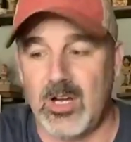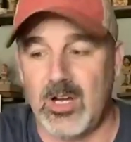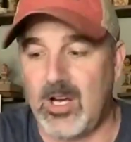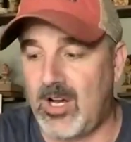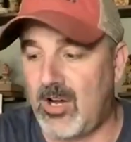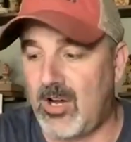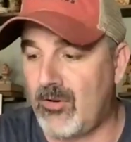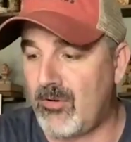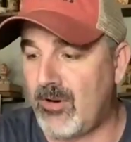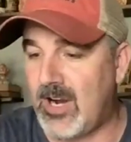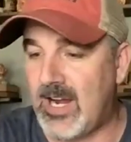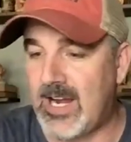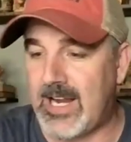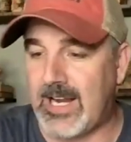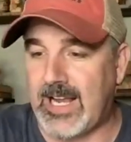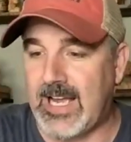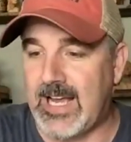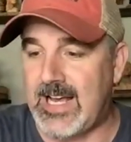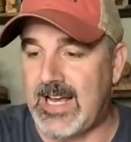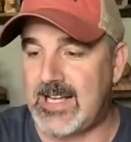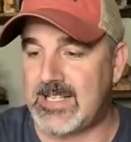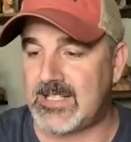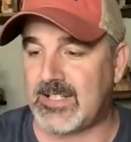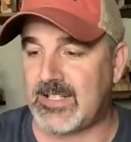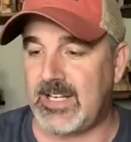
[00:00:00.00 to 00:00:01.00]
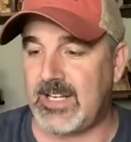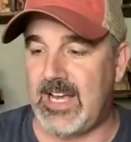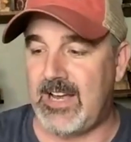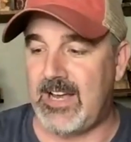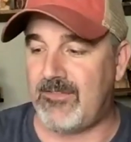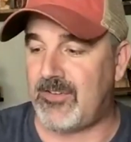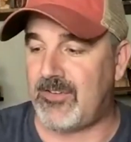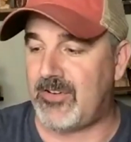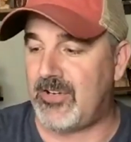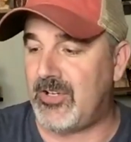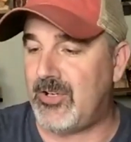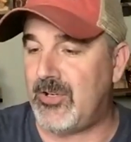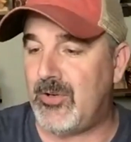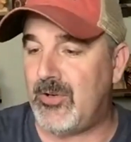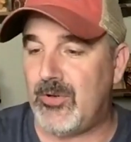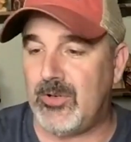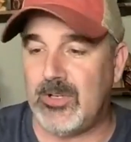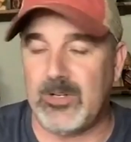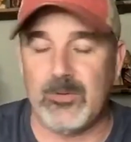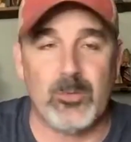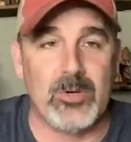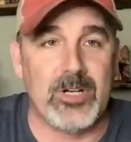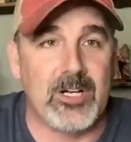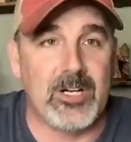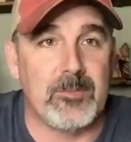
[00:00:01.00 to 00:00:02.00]
All right, guys, good afternoon,
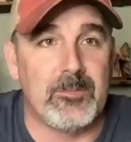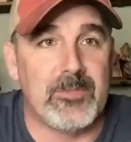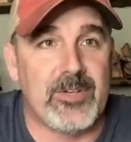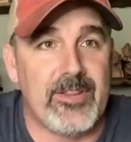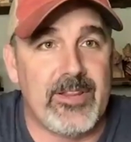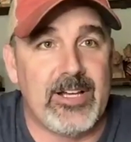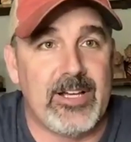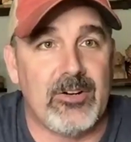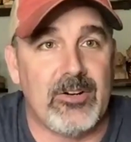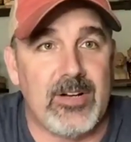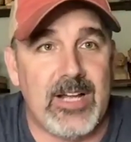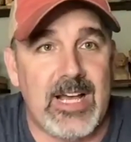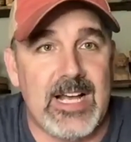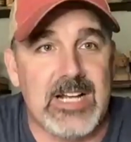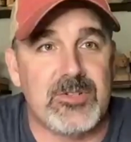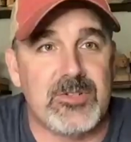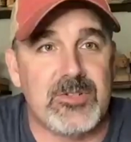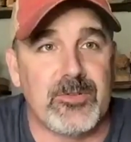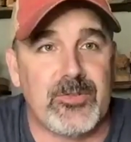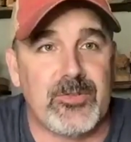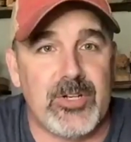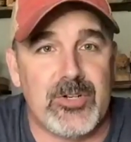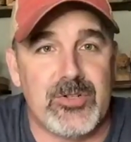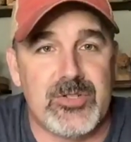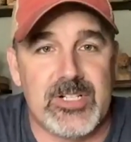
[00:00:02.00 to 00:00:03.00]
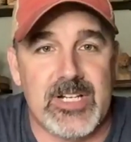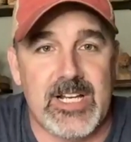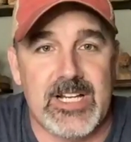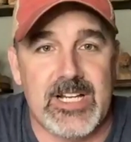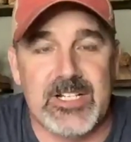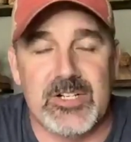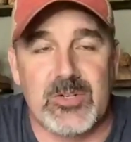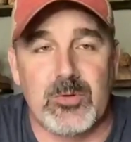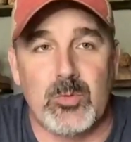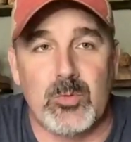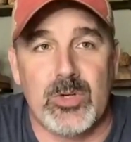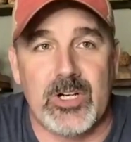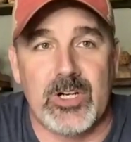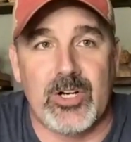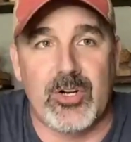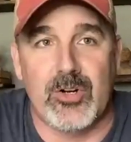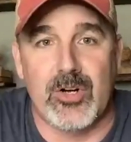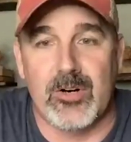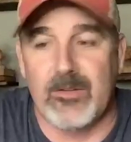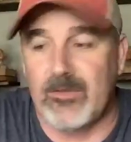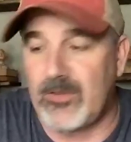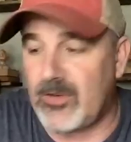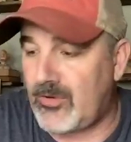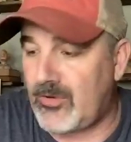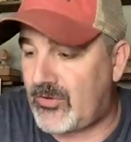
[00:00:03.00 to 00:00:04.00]
and welcome to the International Association of Wood
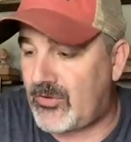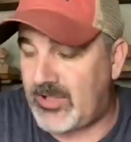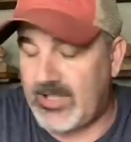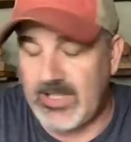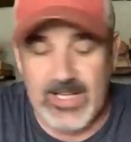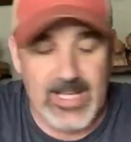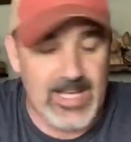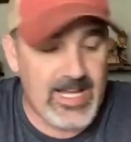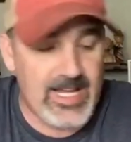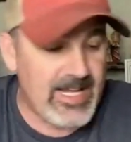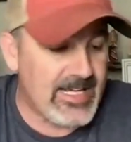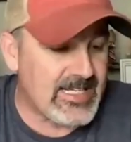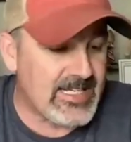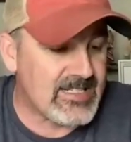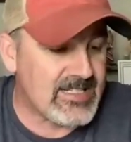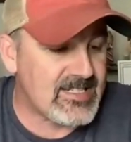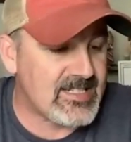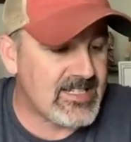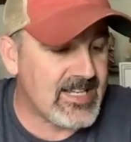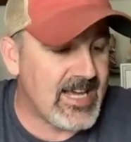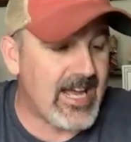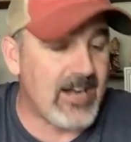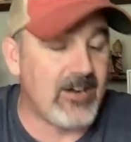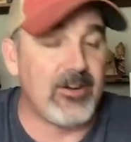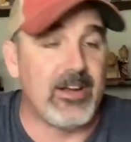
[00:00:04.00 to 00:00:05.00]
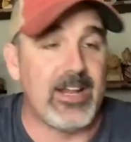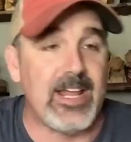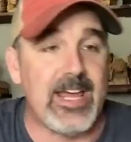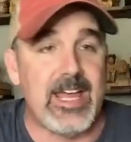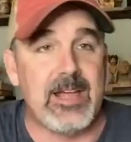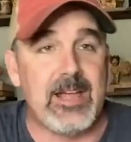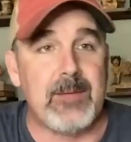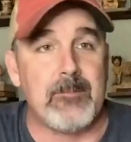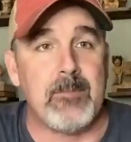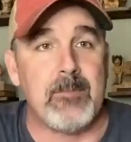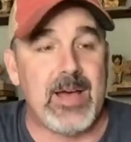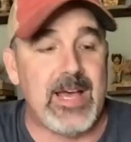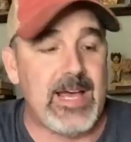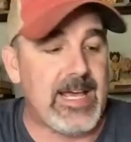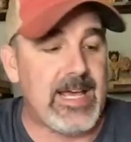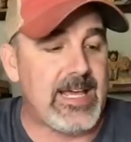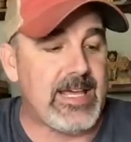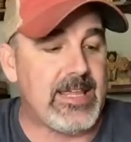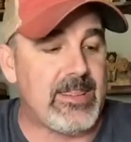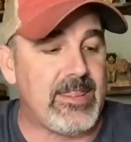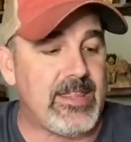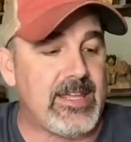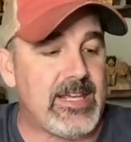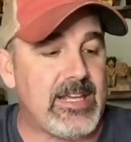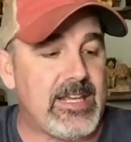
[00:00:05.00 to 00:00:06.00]
Carvers. Today is Saturday,
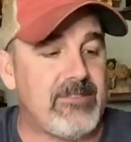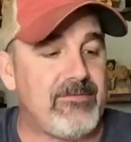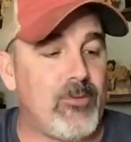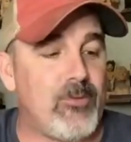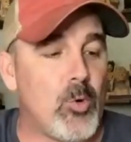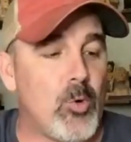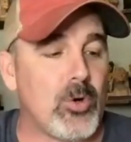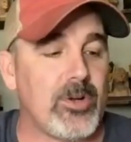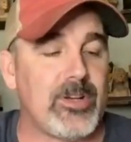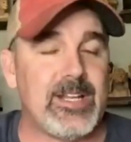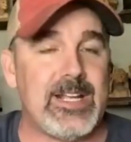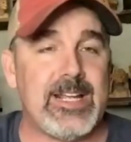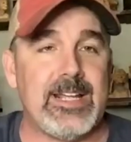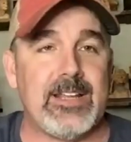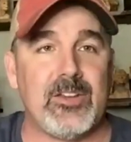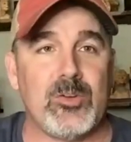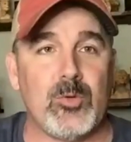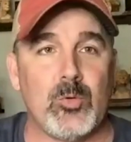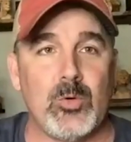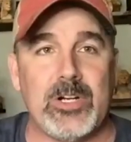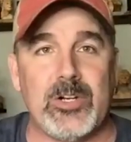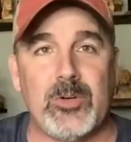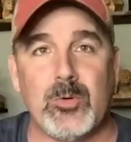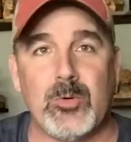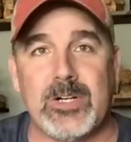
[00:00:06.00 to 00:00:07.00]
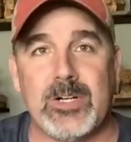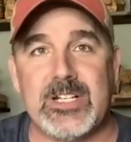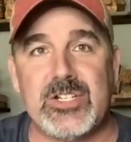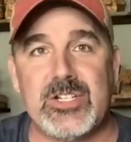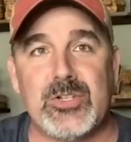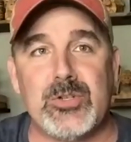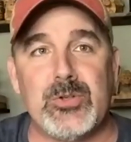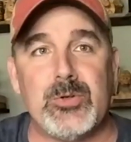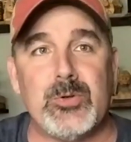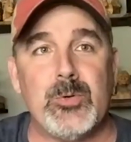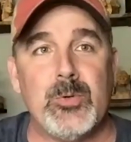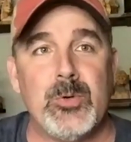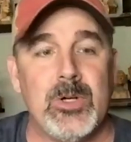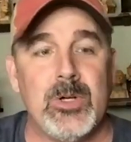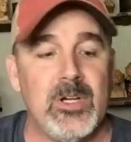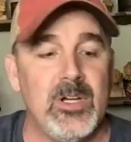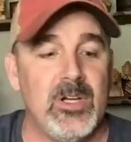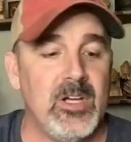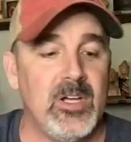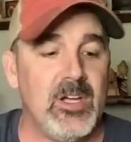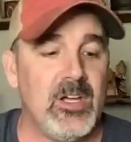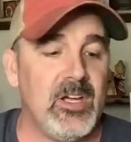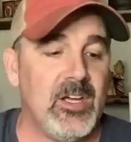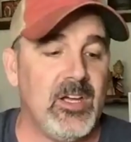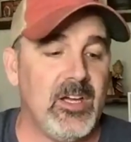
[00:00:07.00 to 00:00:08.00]
May the 14th, 2022,
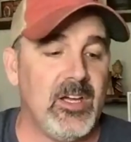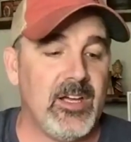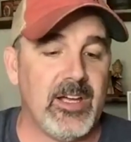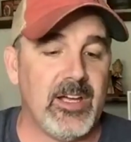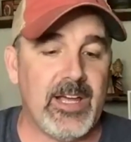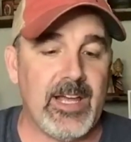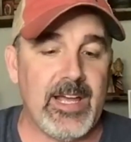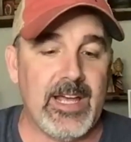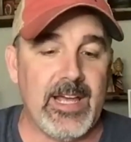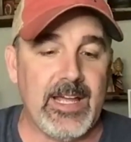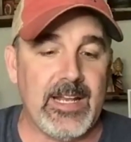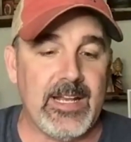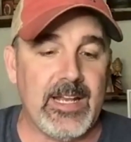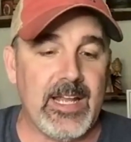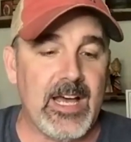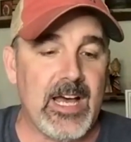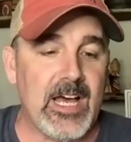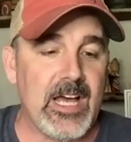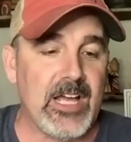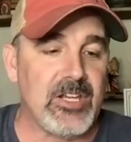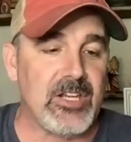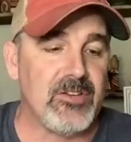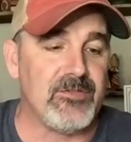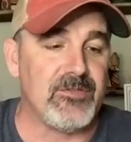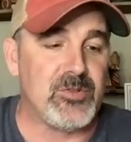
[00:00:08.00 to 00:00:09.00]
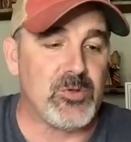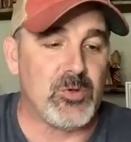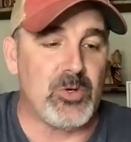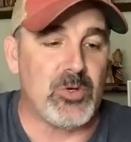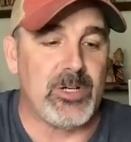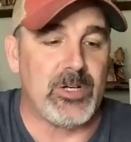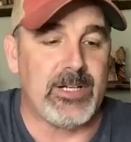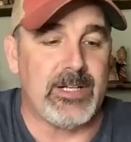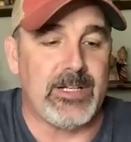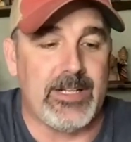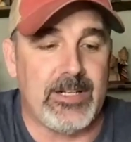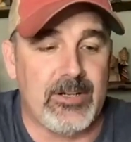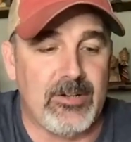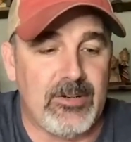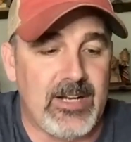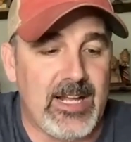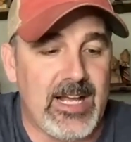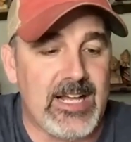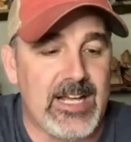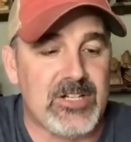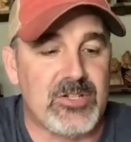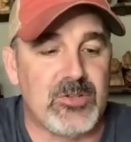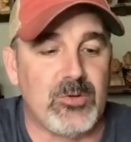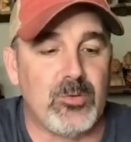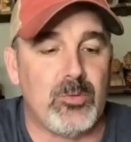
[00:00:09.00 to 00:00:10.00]
and uh, you've joined
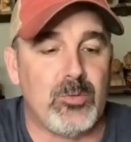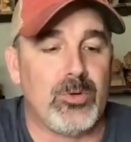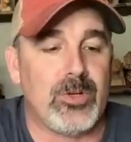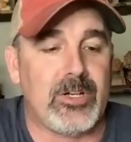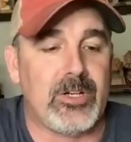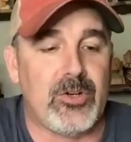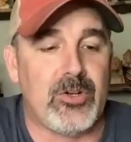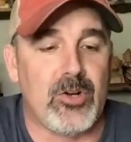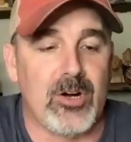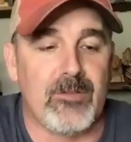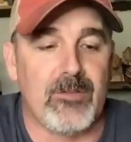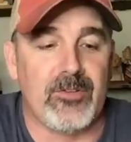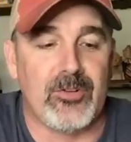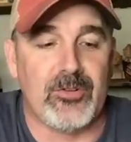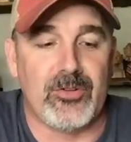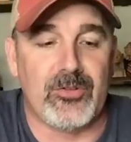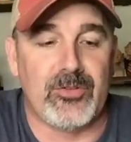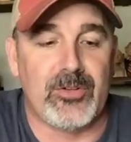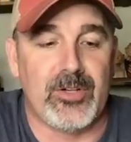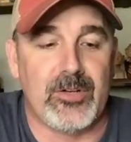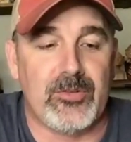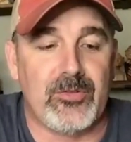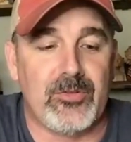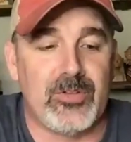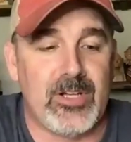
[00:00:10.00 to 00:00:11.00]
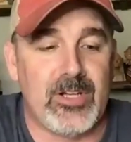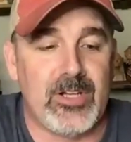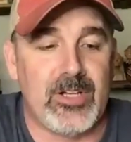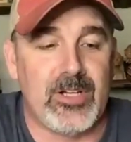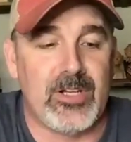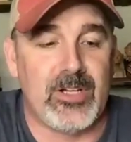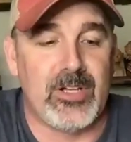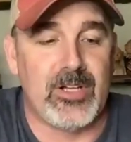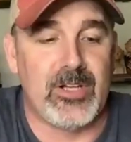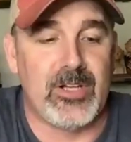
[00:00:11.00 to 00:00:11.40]
International Wood Carvers Association.